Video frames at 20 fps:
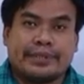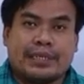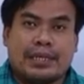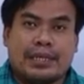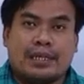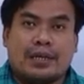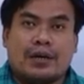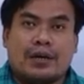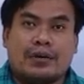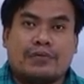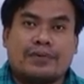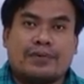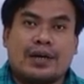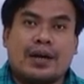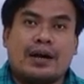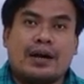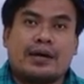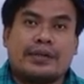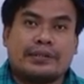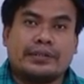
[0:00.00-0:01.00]
a lot of
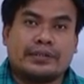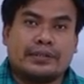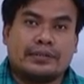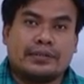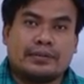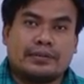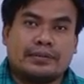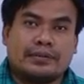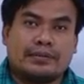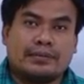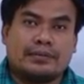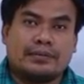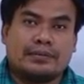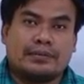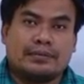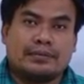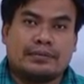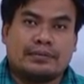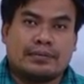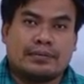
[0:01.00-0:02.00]
cars,
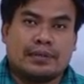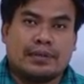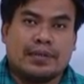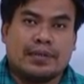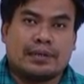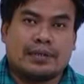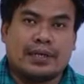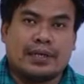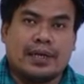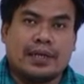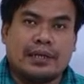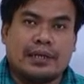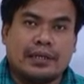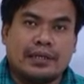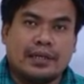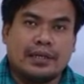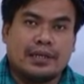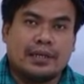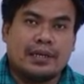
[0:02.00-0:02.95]
okay,